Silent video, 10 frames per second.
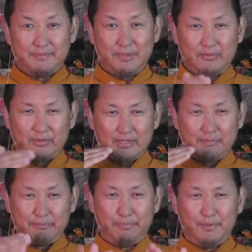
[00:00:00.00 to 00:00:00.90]
Before the
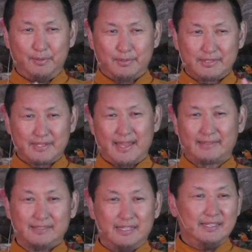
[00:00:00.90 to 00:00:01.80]
blue
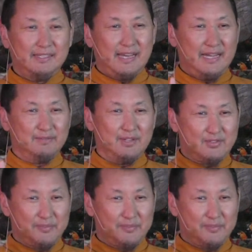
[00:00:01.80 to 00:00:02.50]
start, I want